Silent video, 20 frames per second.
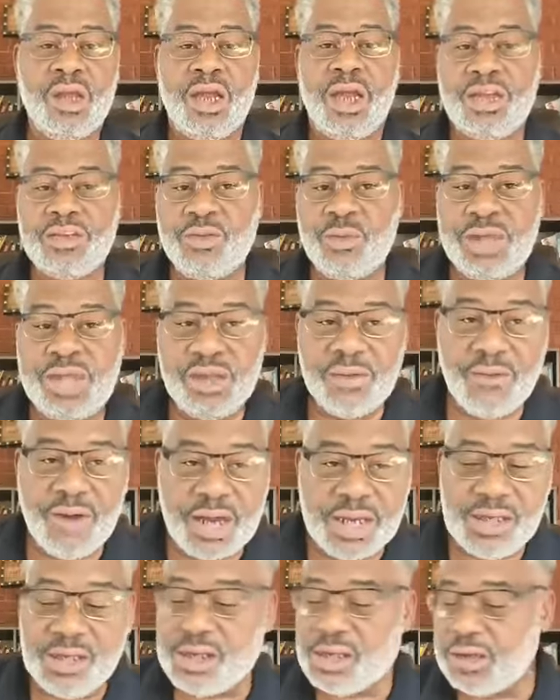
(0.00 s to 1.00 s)
As we get
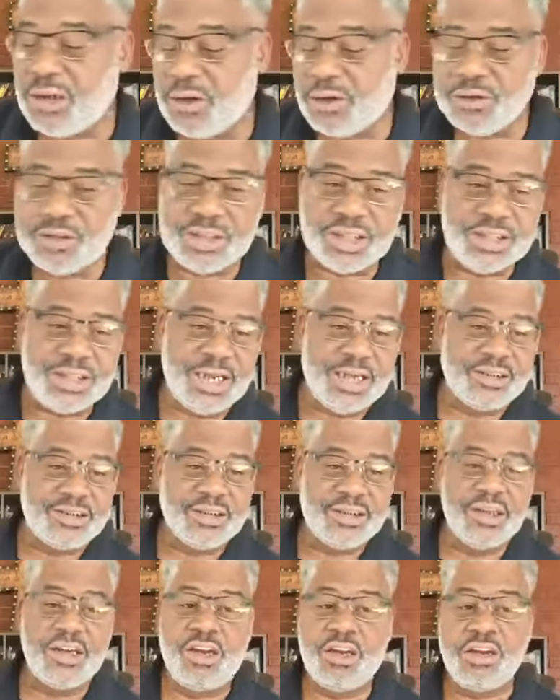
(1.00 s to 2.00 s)
ready to close the
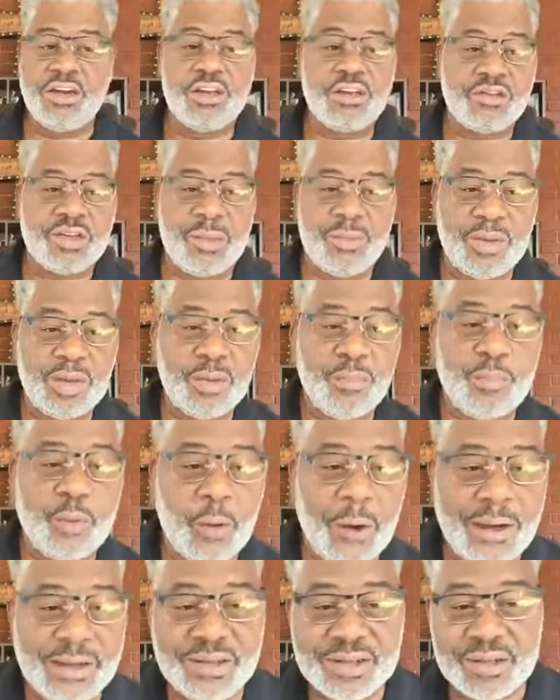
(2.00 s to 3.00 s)
lesson, here are some of the
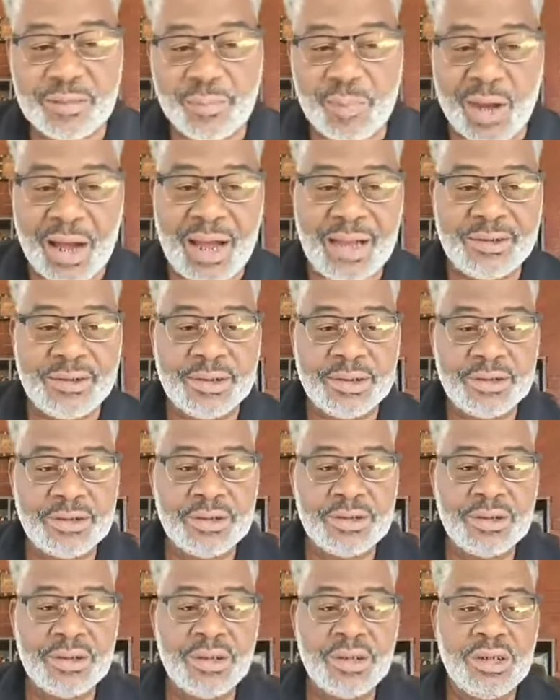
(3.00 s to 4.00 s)
points to ponder.
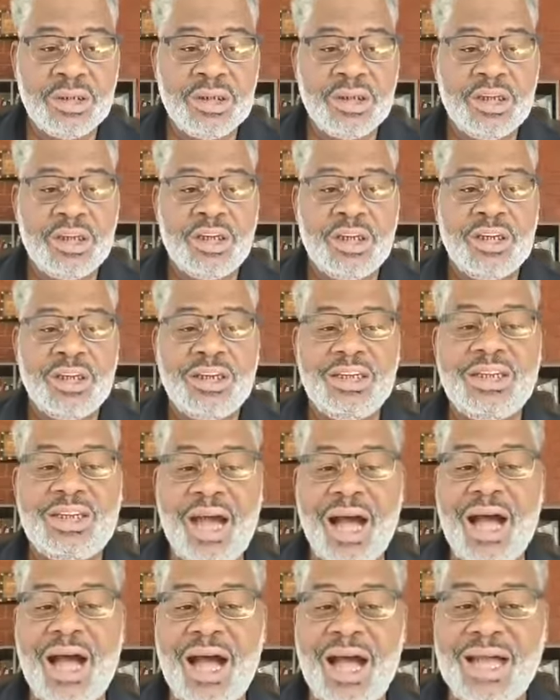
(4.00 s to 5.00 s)

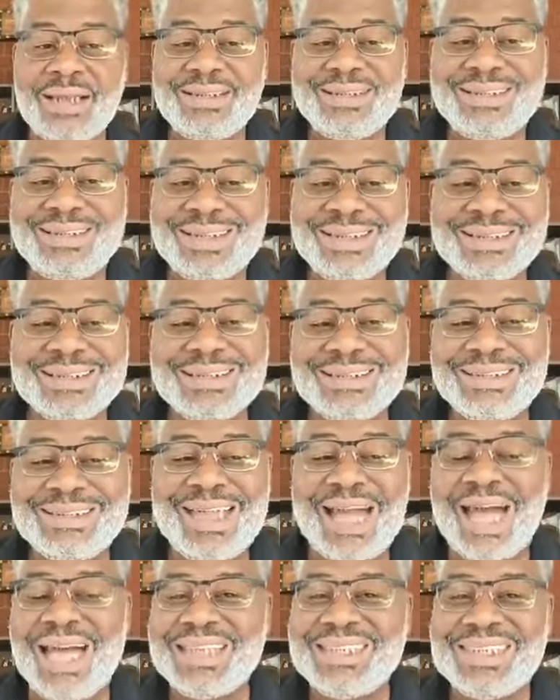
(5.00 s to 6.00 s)
God does
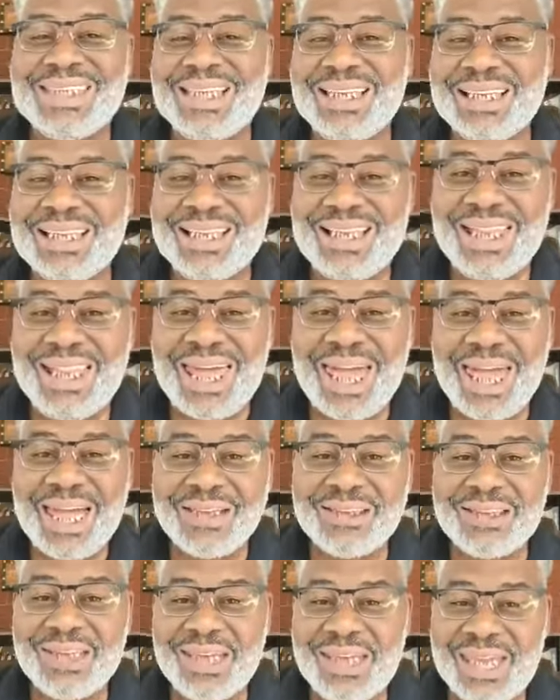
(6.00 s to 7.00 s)
not
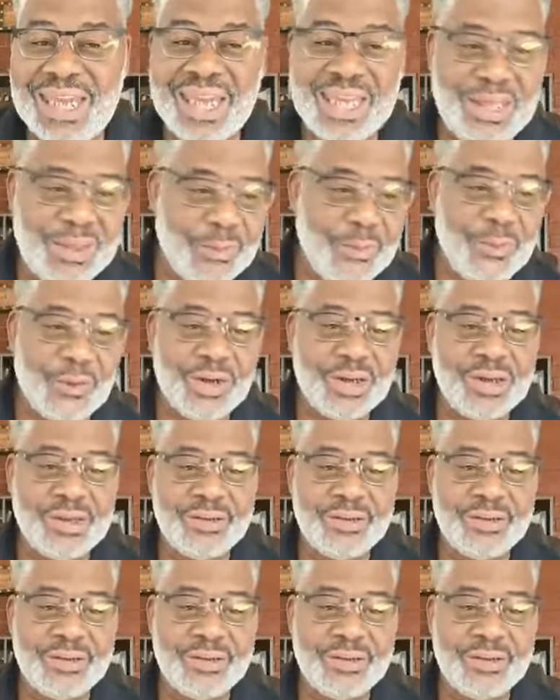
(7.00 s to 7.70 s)
neglect anyone.